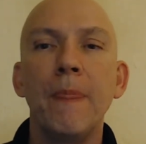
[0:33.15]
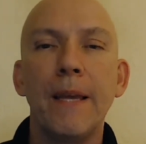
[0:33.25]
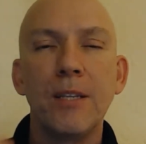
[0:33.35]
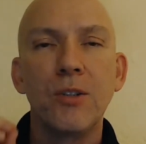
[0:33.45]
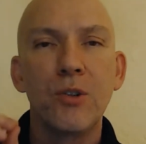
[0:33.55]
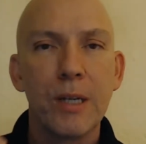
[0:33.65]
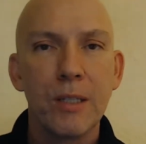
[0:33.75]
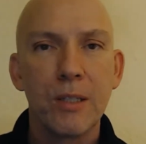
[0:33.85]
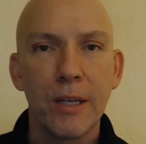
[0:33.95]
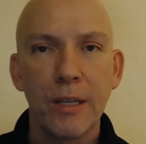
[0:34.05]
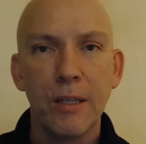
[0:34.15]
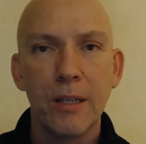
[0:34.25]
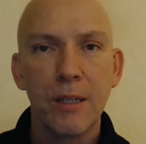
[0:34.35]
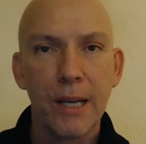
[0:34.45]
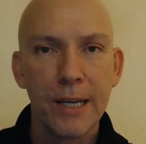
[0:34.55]
and it's translated
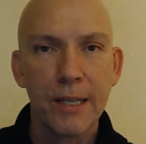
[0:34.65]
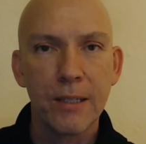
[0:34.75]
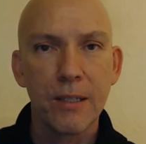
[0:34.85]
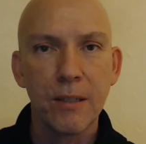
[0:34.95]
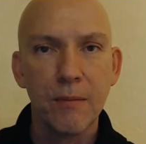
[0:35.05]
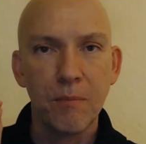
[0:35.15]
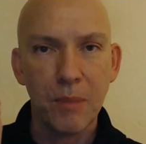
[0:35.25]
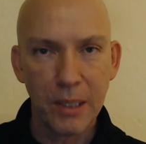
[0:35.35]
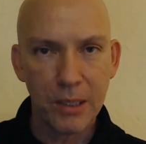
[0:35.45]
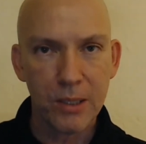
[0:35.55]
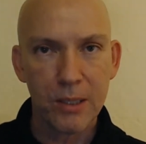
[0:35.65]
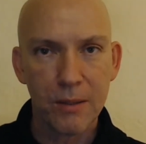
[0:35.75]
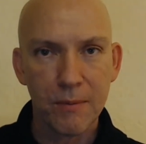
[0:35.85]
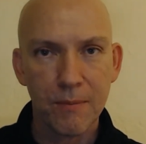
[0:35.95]
as beast.